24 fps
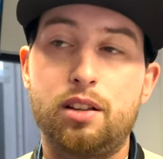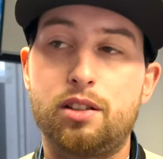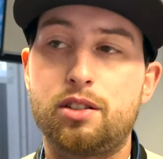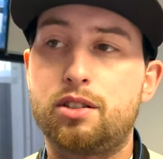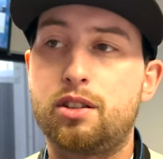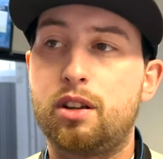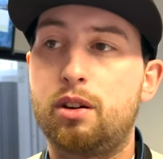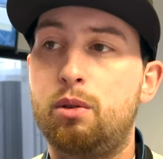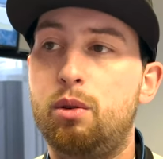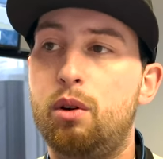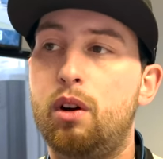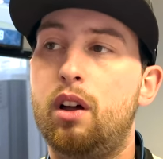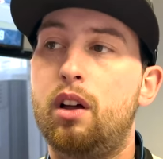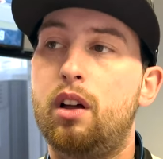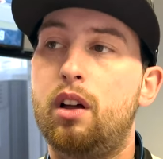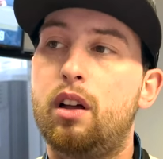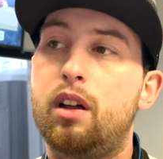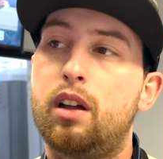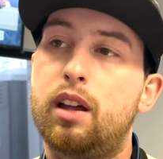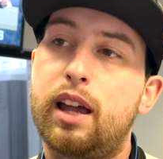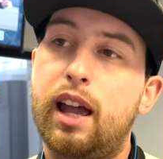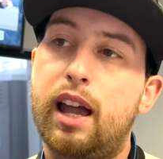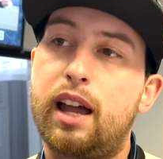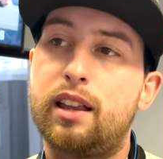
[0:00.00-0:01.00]
So,
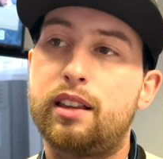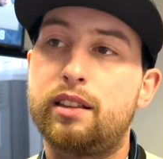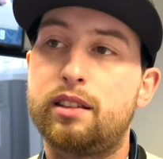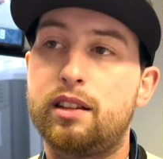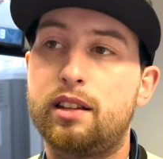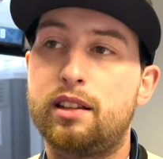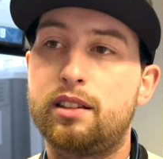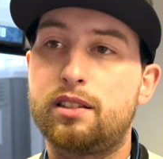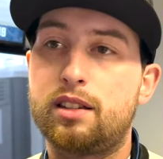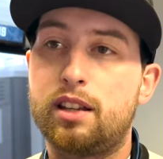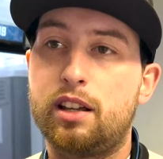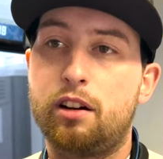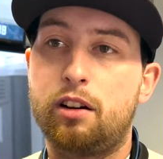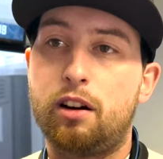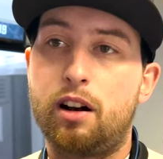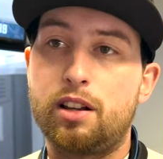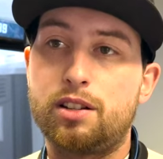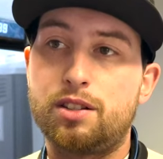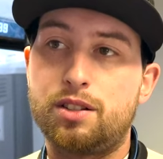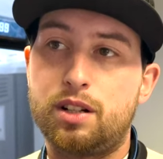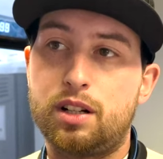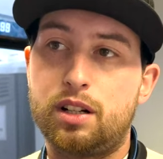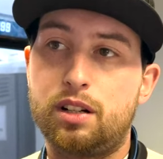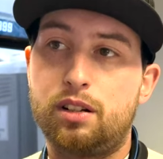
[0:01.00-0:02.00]
yeah, it's
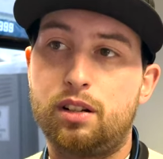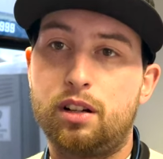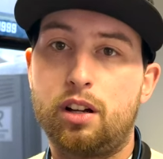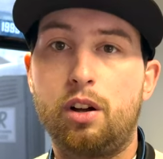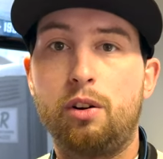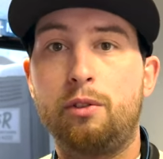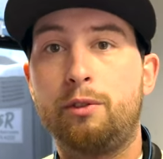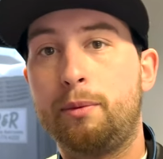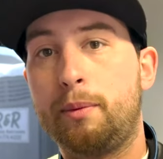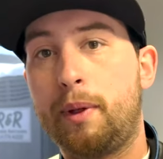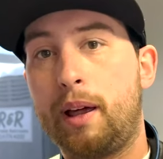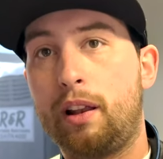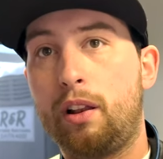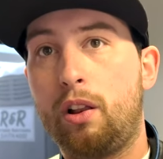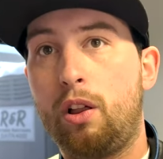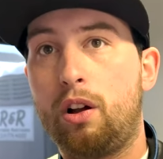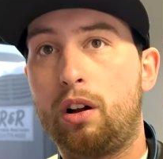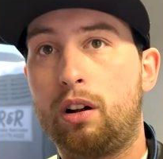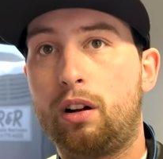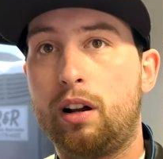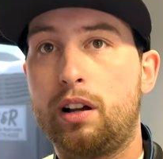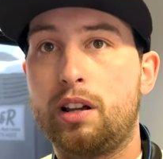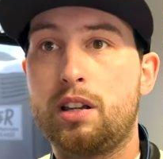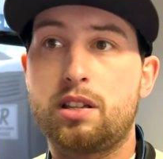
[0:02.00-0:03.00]
interesting to go from that
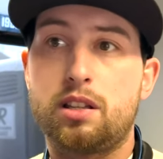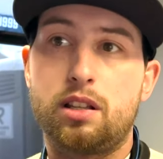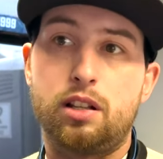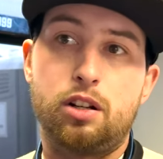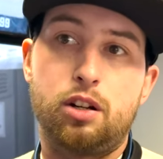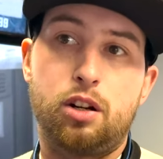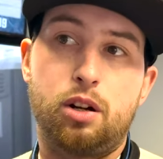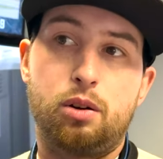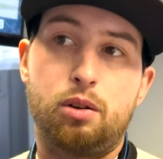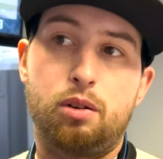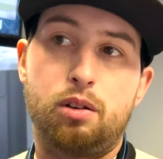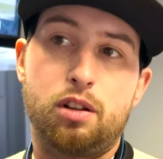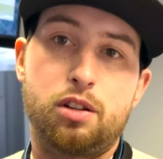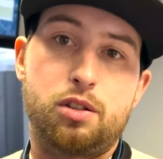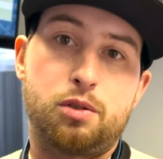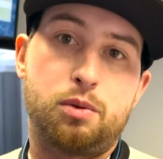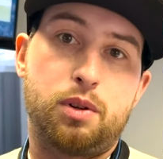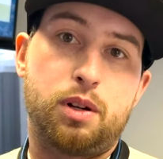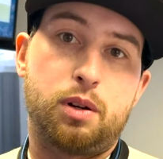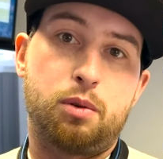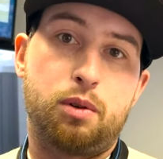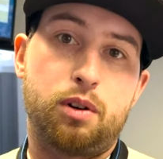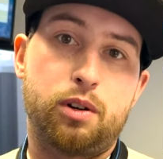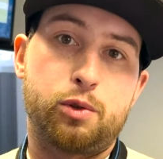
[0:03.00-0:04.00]
long race, and then you go to this
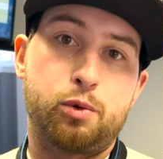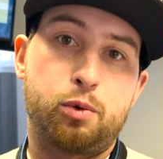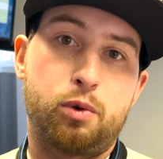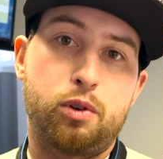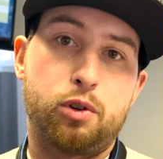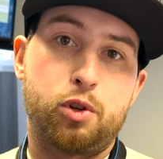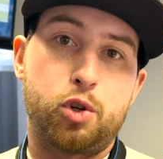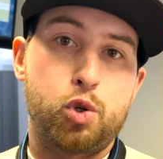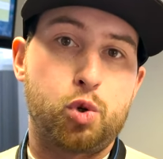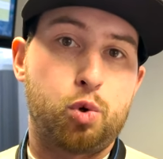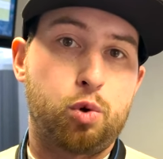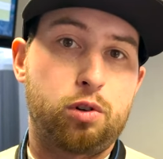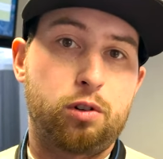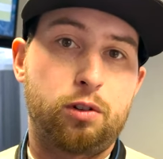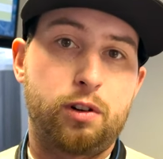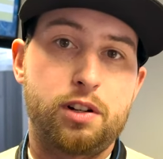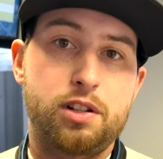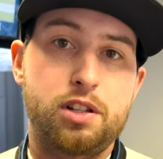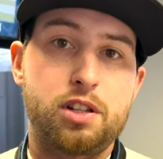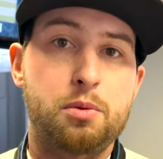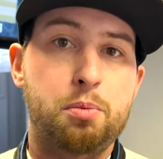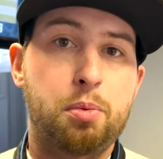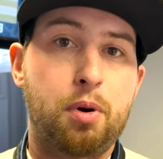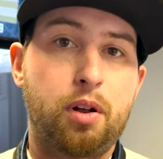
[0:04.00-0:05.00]
week where it's one of the shorter
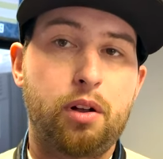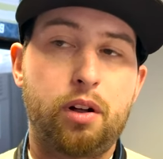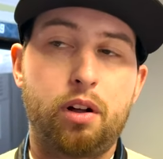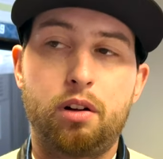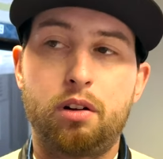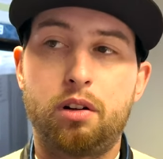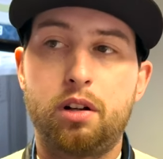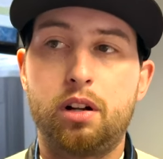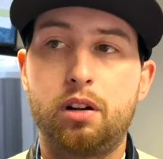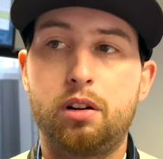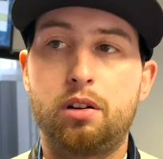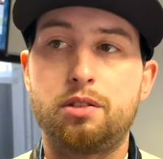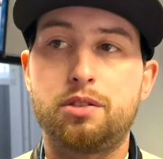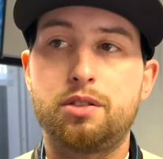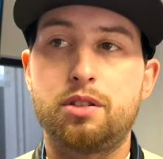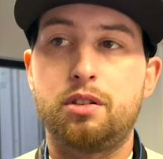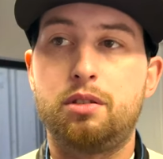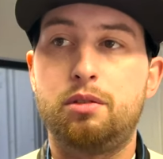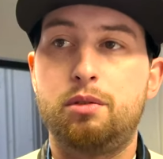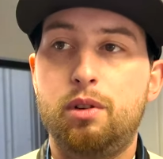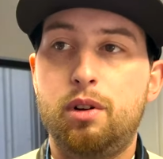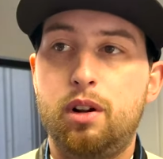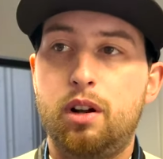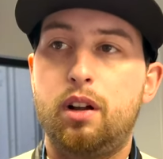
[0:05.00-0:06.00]
races probably all year.
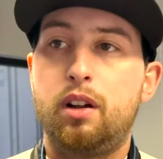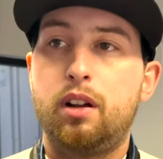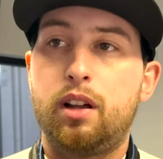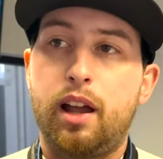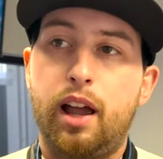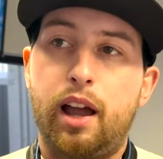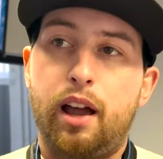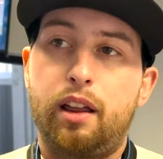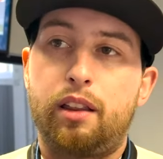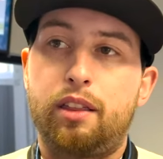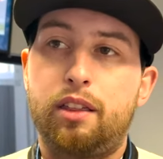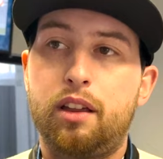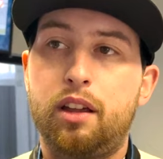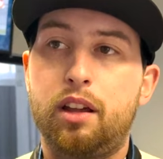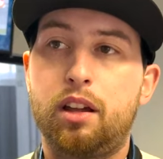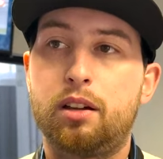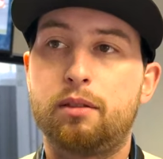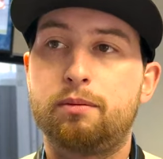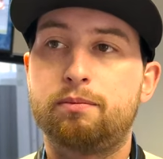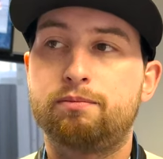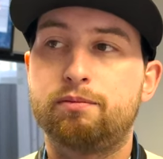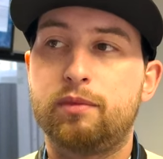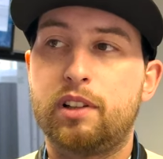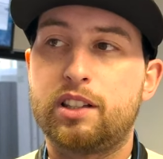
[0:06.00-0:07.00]
So, yeah, I think
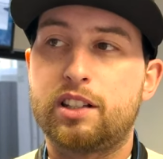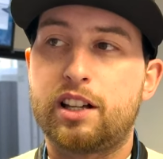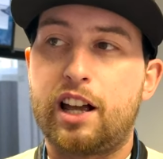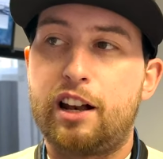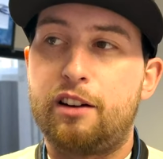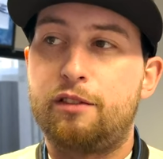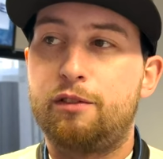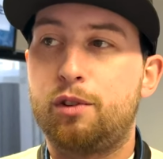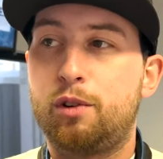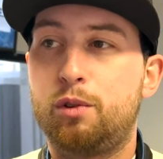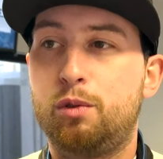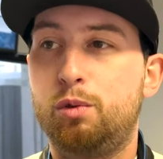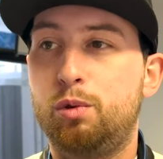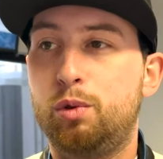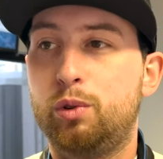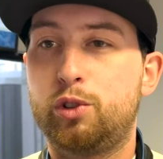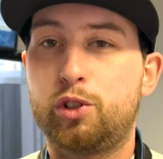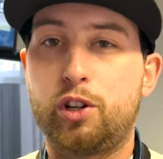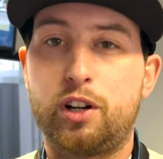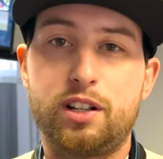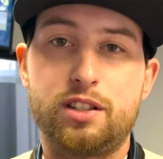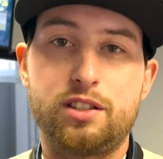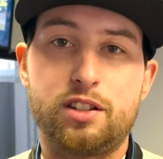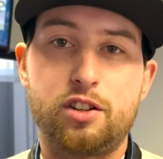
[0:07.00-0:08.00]
it's kind of a cool
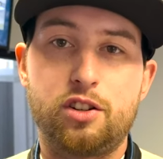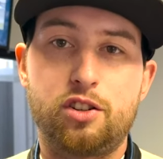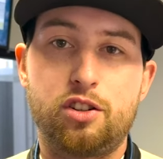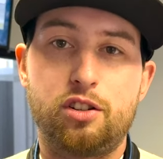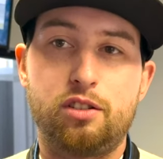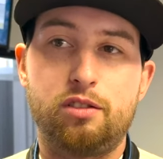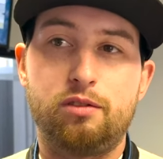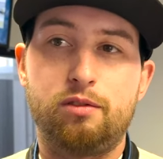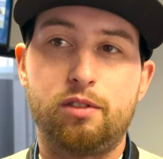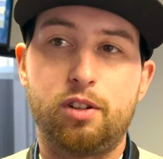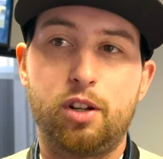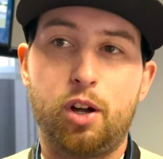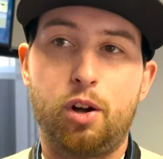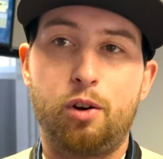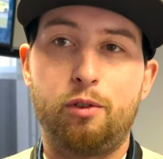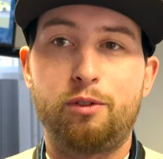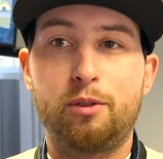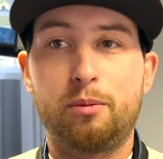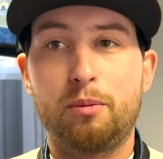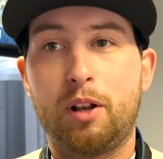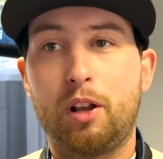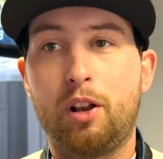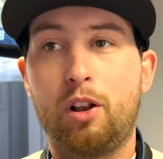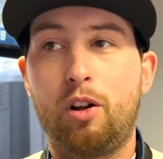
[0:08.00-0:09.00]
transition. You go
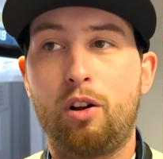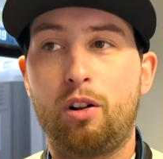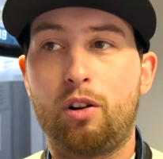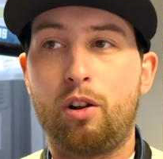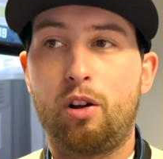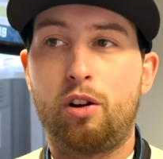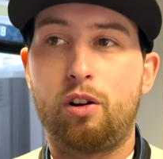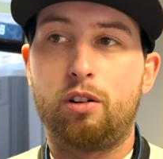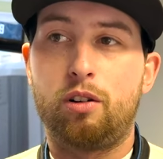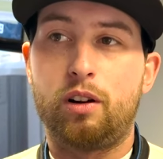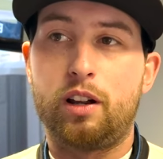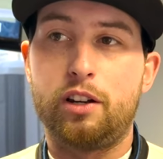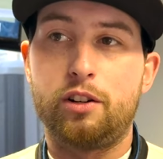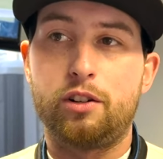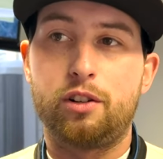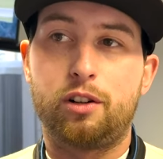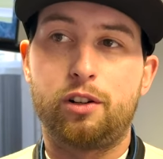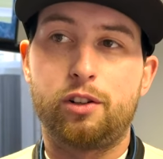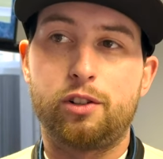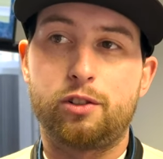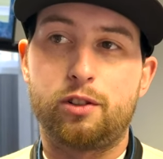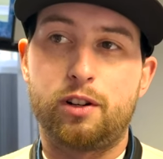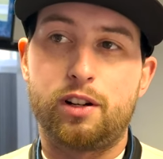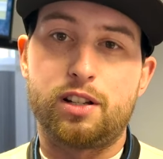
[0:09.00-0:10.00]
from a long, long
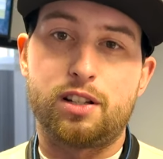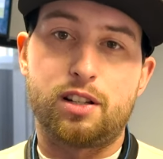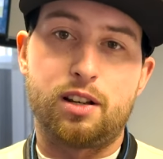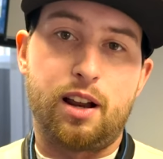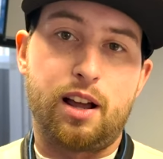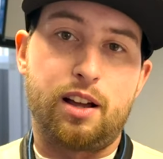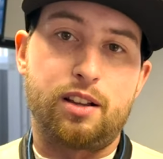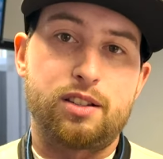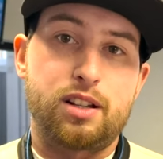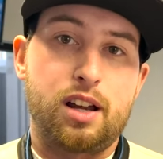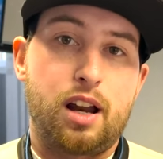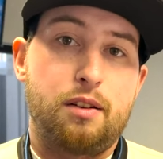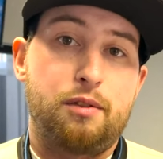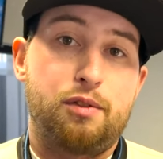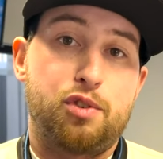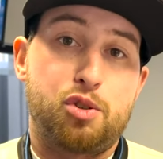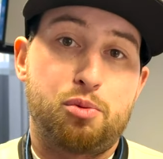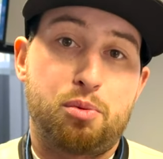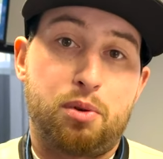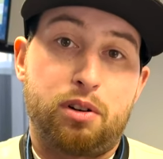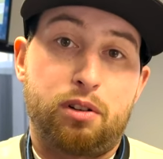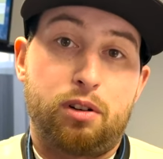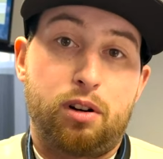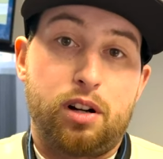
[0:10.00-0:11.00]
endurance race to now it's kind of a
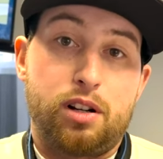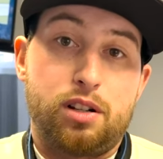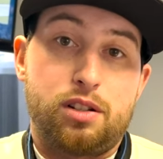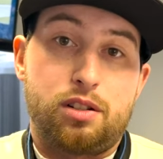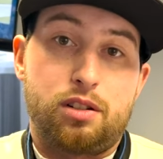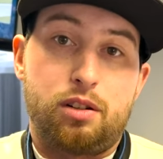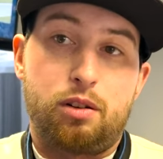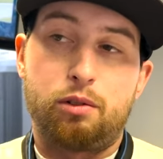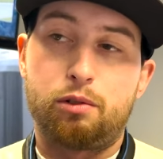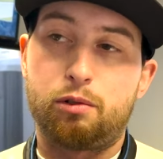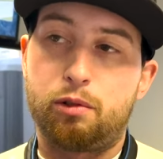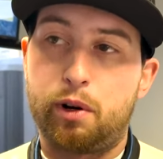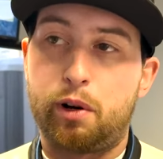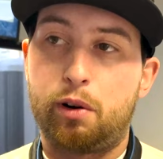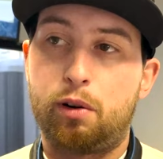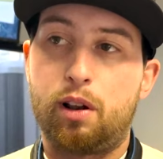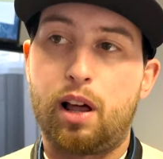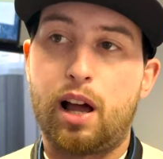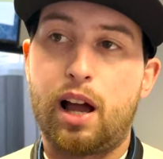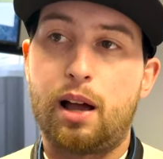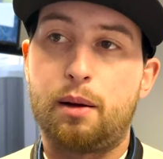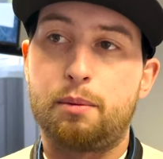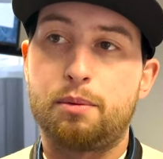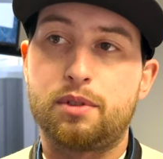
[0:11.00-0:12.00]
sprint race. You know, 300
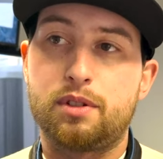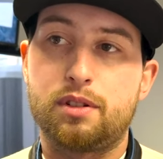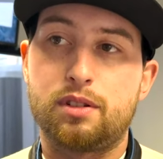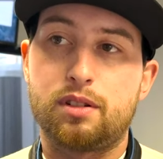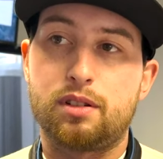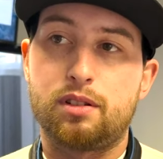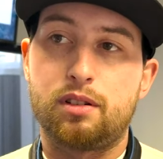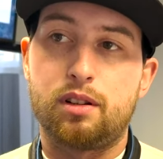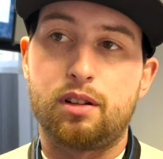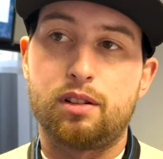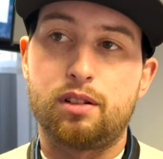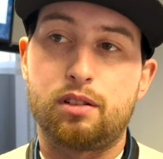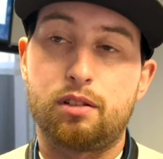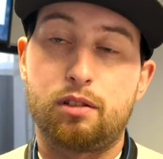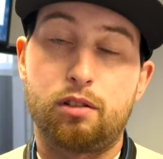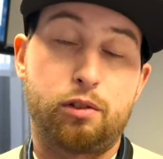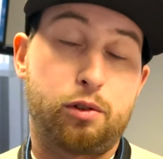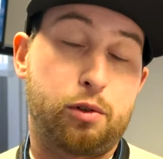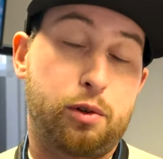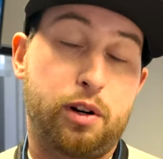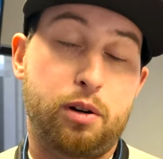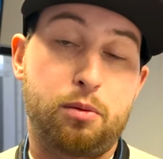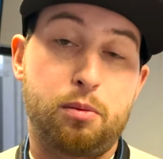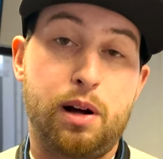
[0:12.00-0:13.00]
laps or
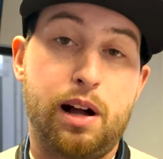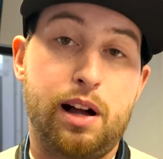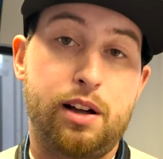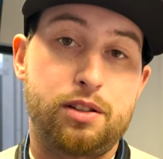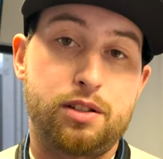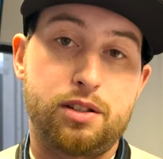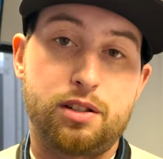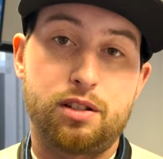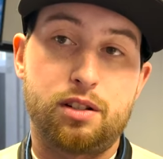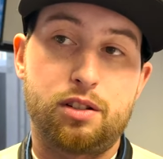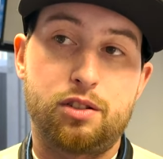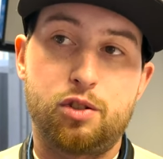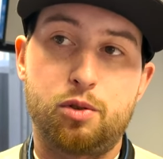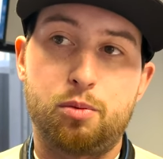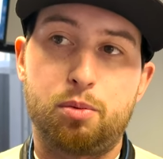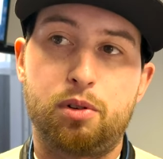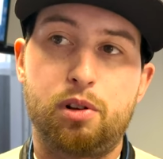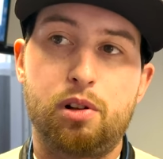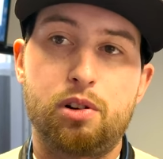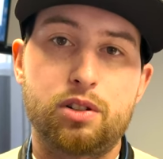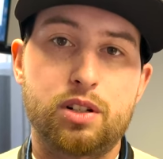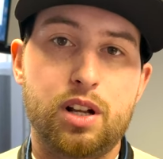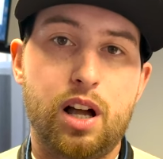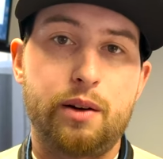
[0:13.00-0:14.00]
300 miles isn't a super
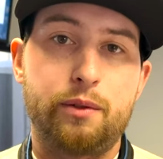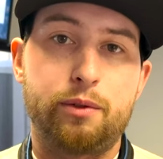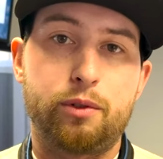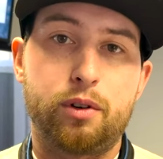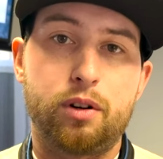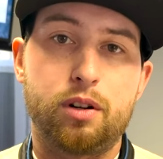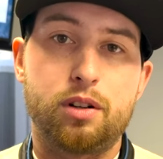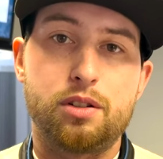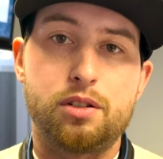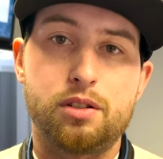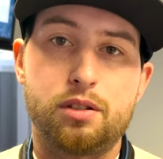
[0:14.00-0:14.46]
long time for us.